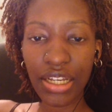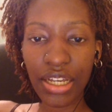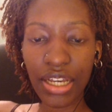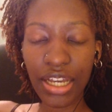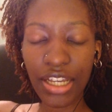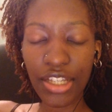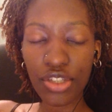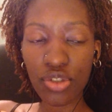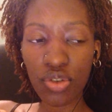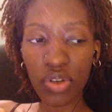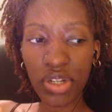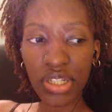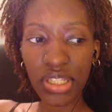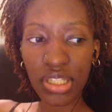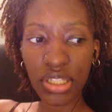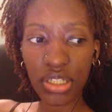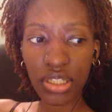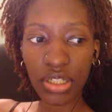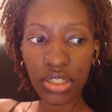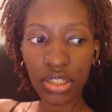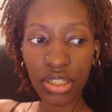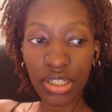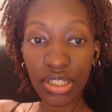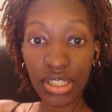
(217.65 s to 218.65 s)
I saw it as
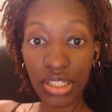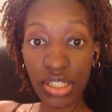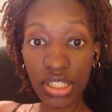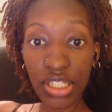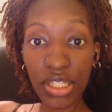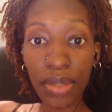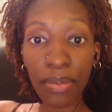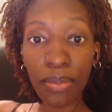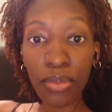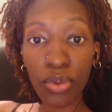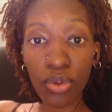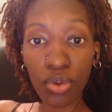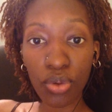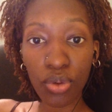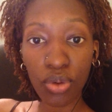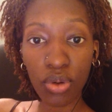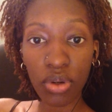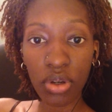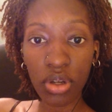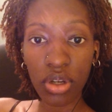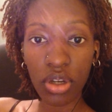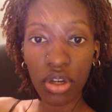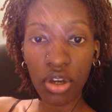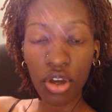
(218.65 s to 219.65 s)
a symbol
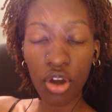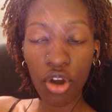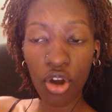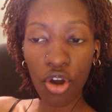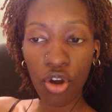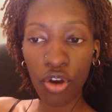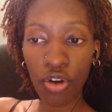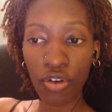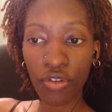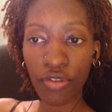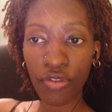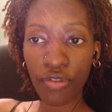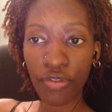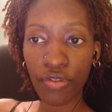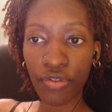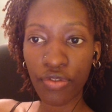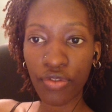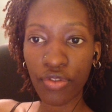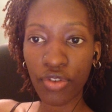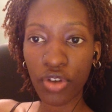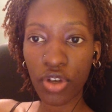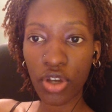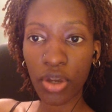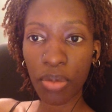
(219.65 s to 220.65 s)
of
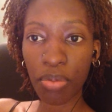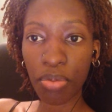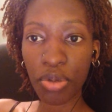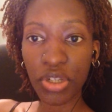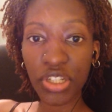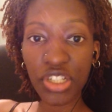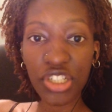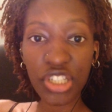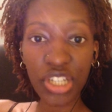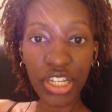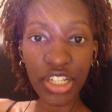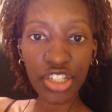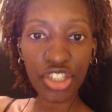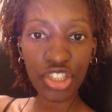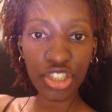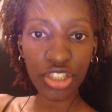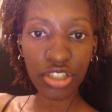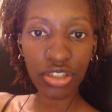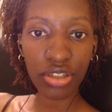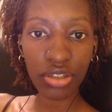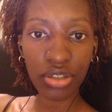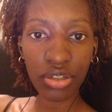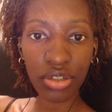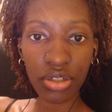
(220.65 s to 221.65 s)

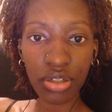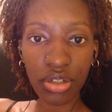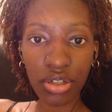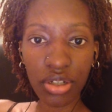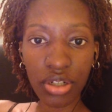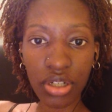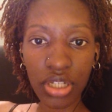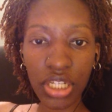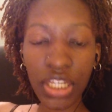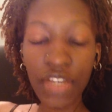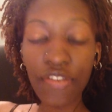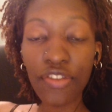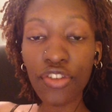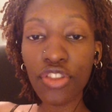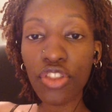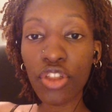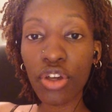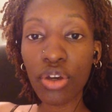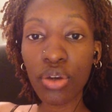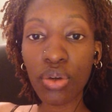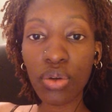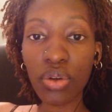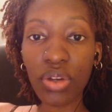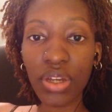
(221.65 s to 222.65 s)
appreciation. Even
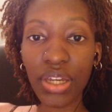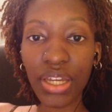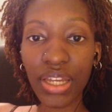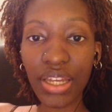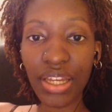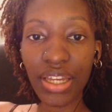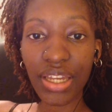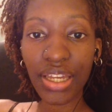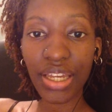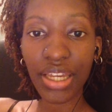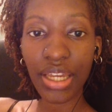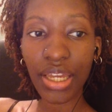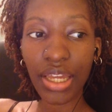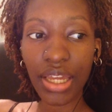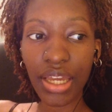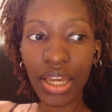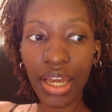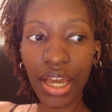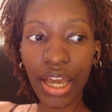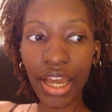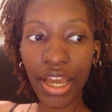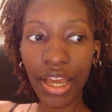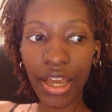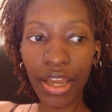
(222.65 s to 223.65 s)
though
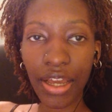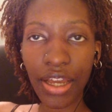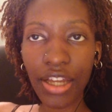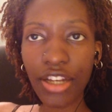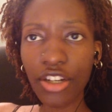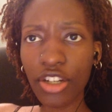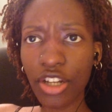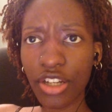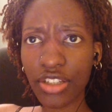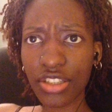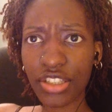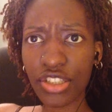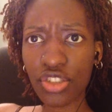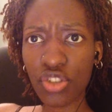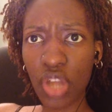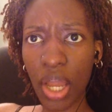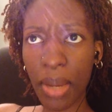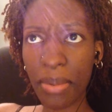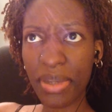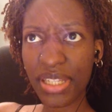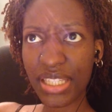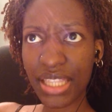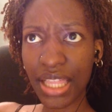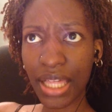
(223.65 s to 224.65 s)
I don't know how to
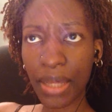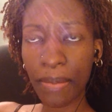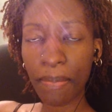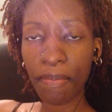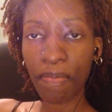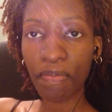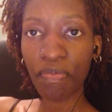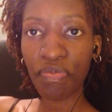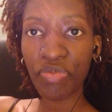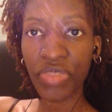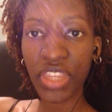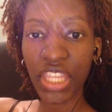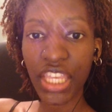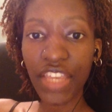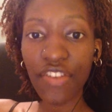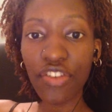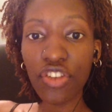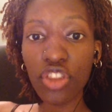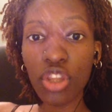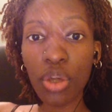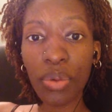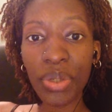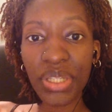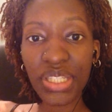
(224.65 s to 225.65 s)
describe it, it's like
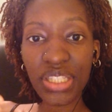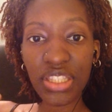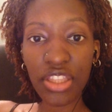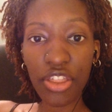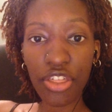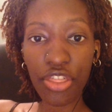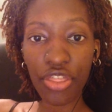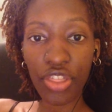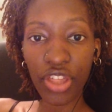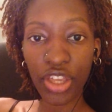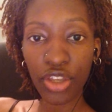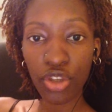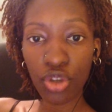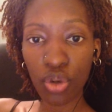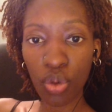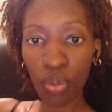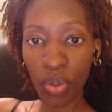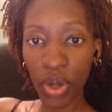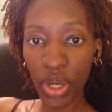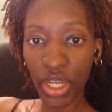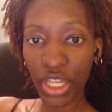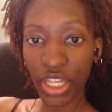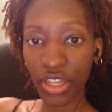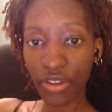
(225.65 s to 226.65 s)
even though it's the thing you're
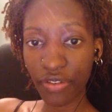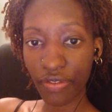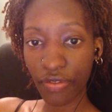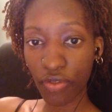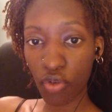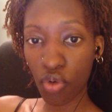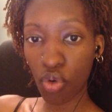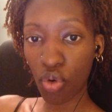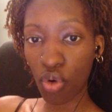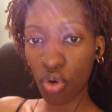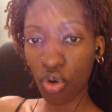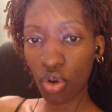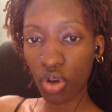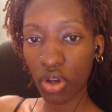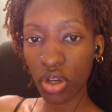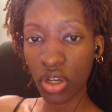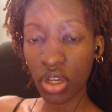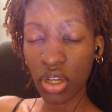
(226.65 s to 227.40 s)
working for,